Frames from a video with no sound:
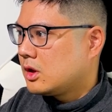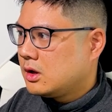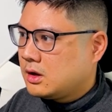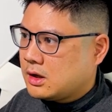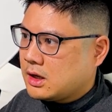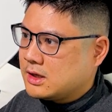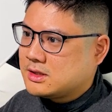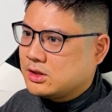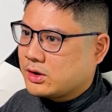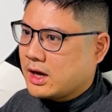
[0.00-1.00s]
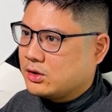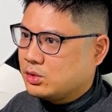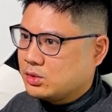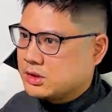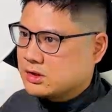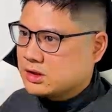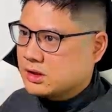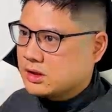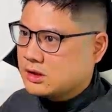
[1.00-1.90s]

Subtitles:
It still can't do 16K.